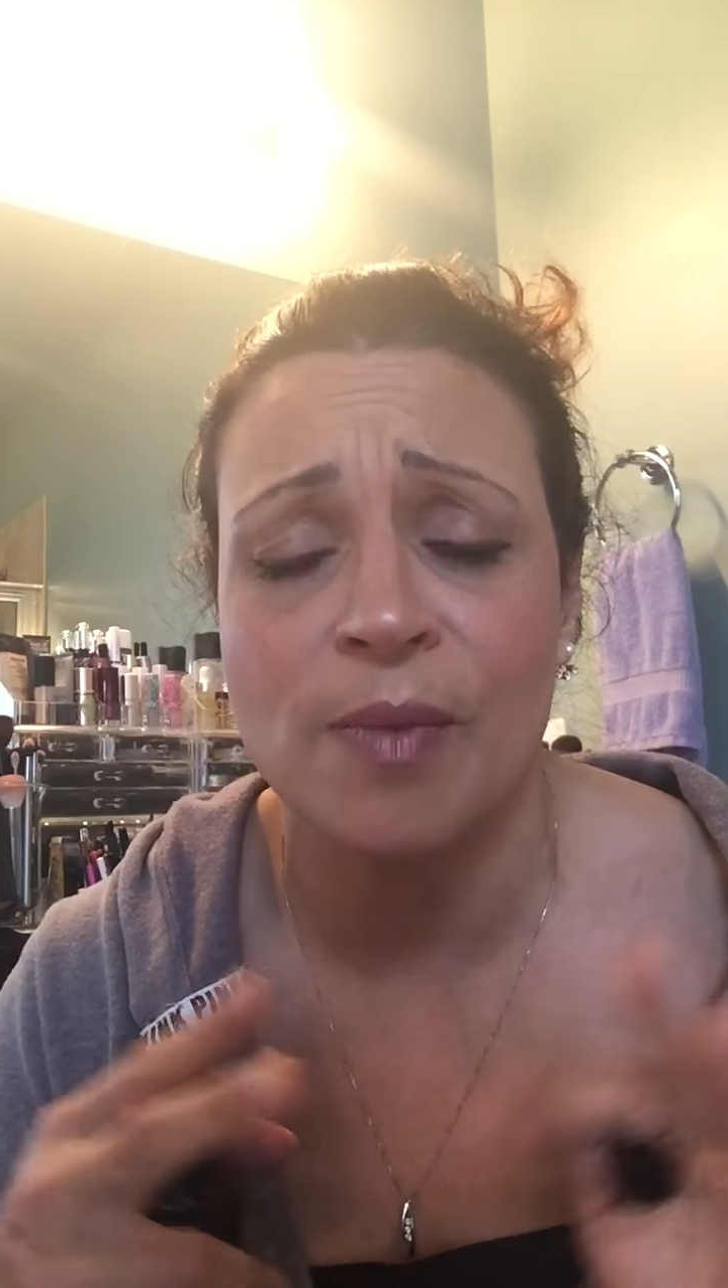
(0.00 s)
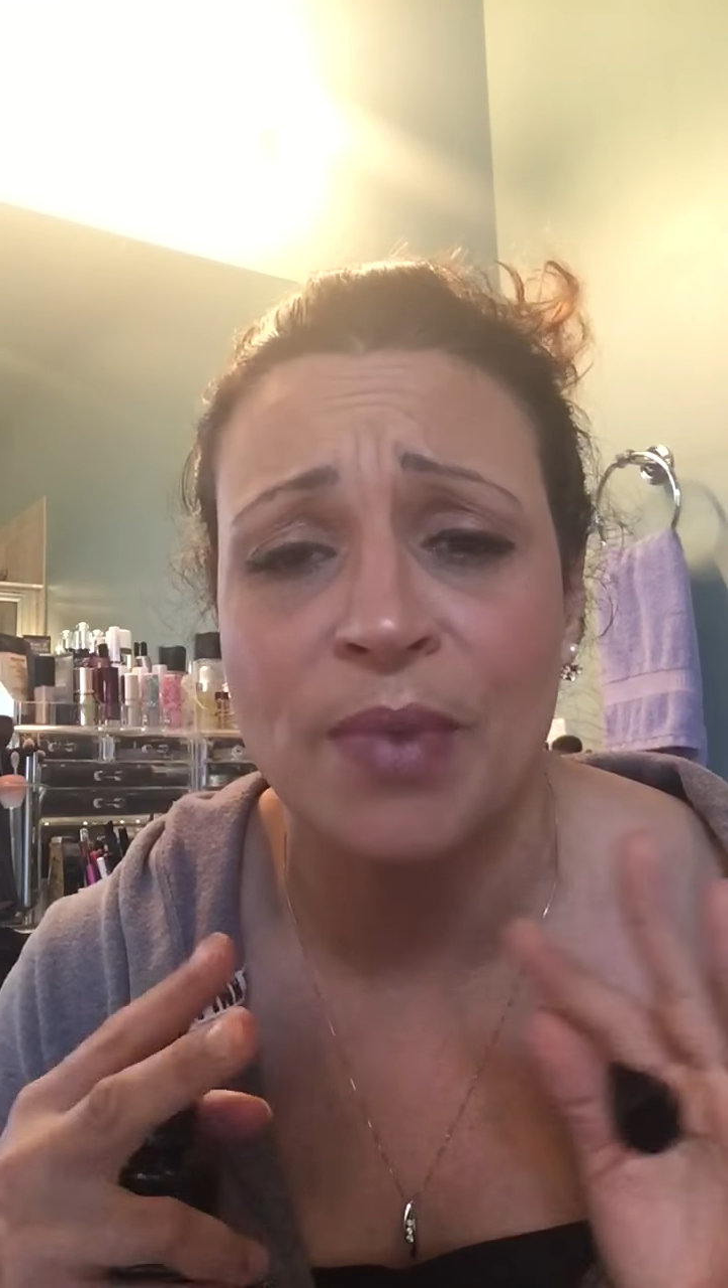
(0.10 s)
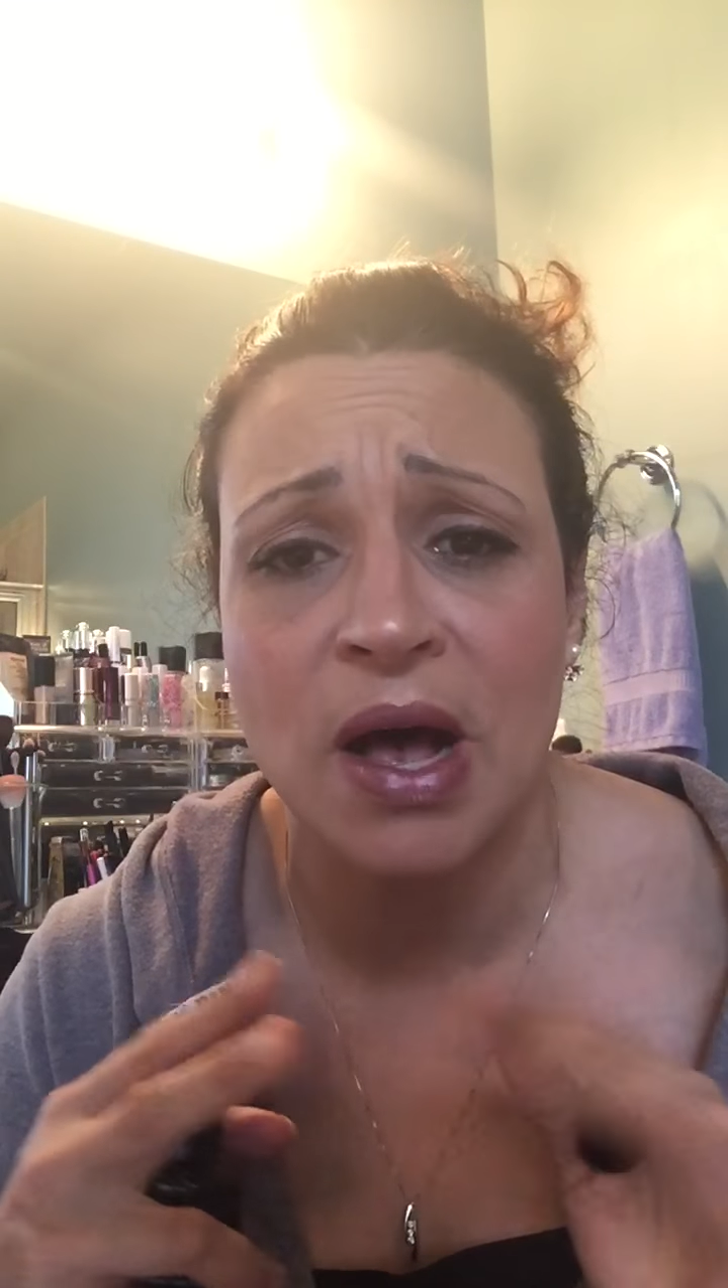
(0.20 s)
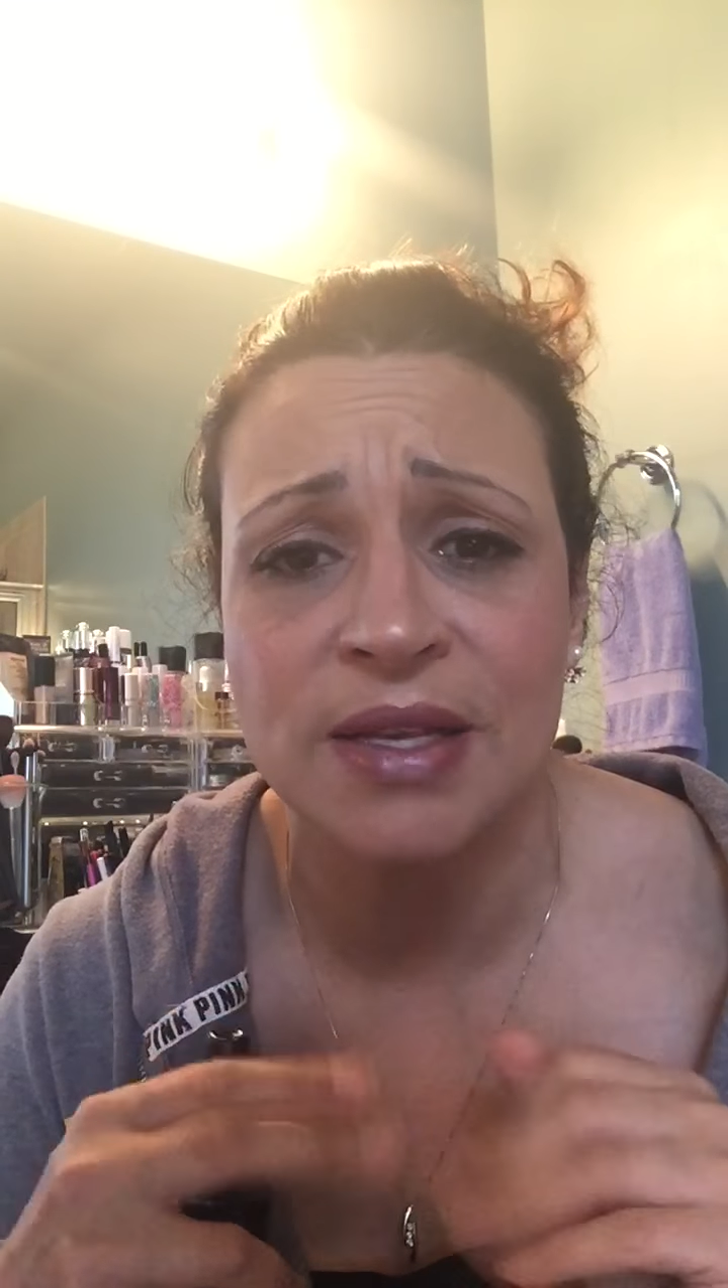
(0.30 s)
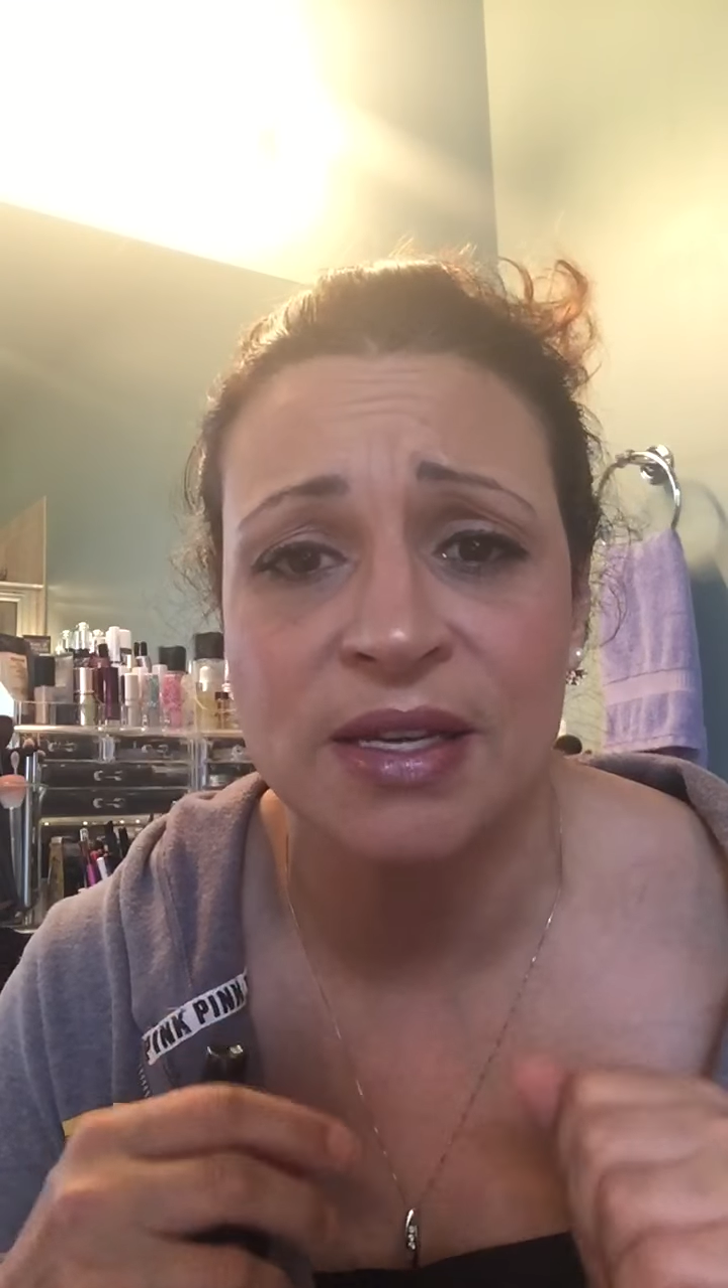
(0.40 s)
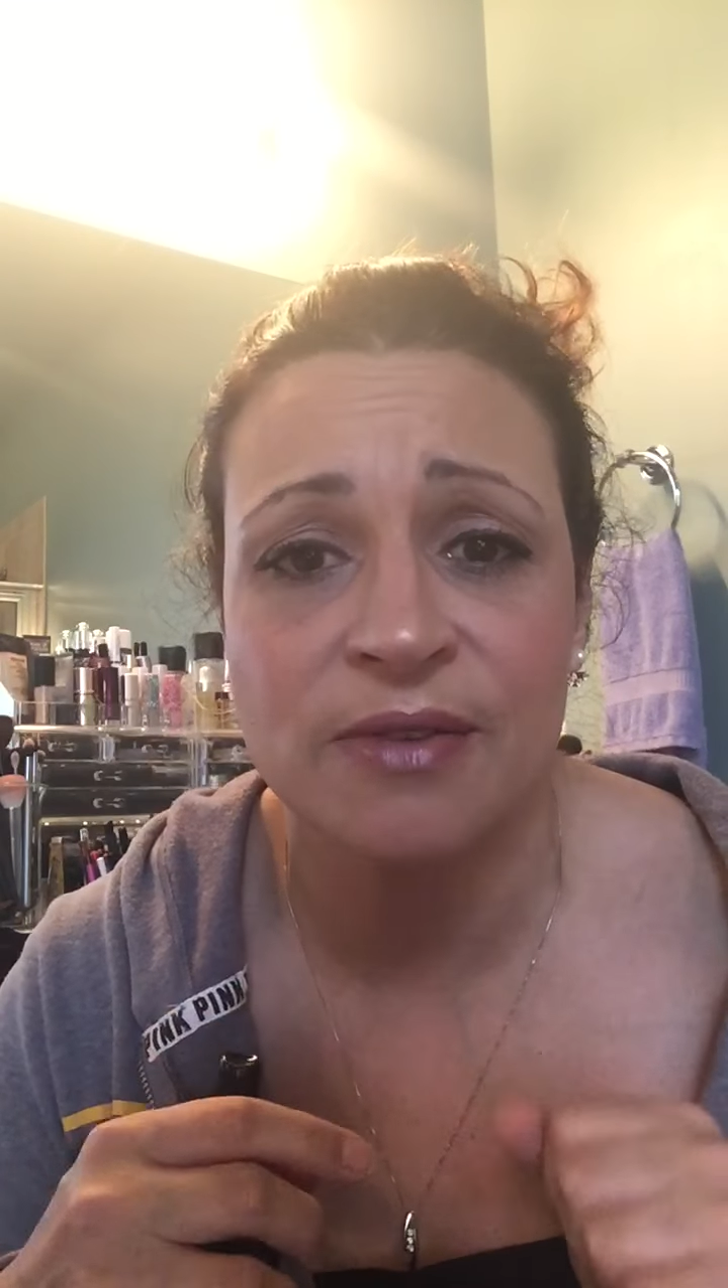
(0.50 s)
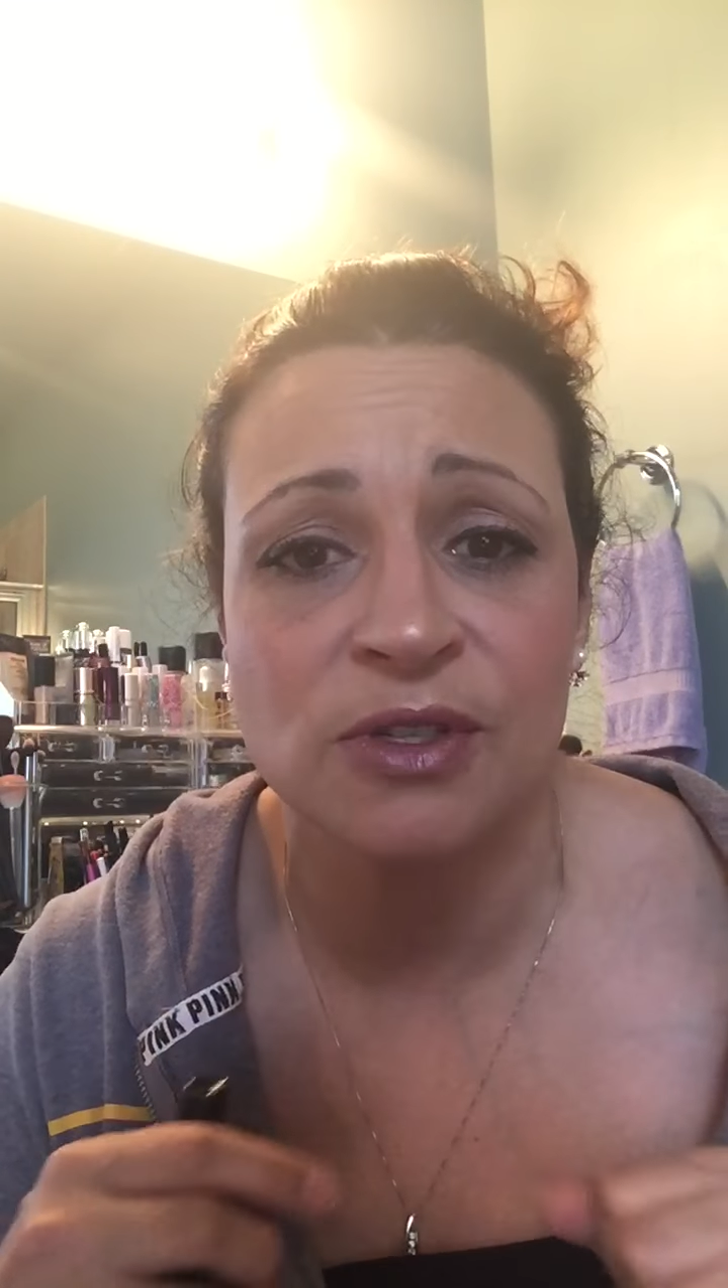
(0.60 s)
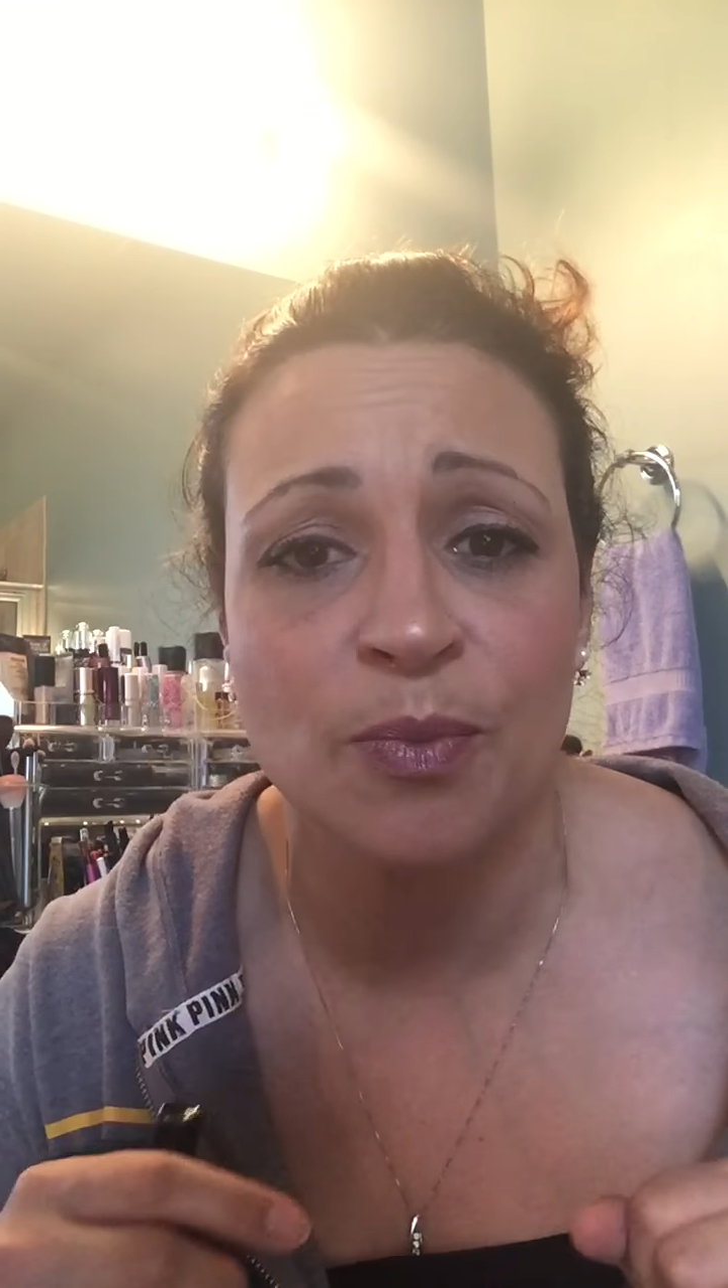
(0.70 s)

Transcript: positive